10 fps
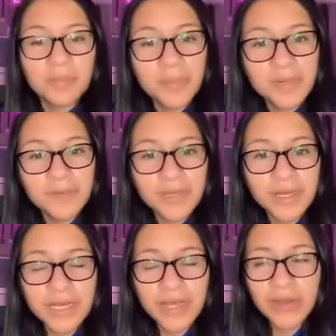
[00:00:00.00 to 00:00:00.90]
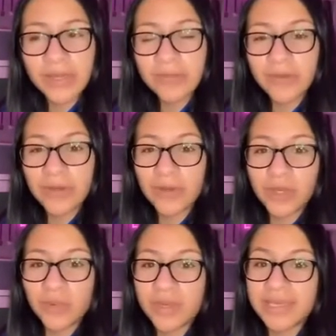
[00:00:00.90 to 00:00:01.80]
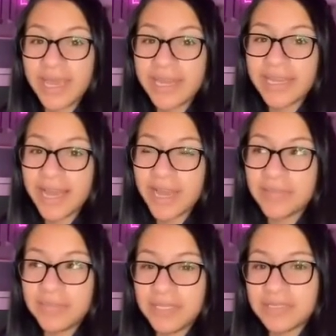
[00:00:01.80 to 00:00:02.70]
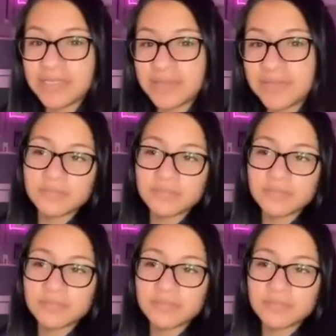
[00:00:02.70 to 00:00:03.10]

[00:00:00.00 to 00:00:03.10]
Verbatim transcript: Put a finger down if you don't know what getting high means.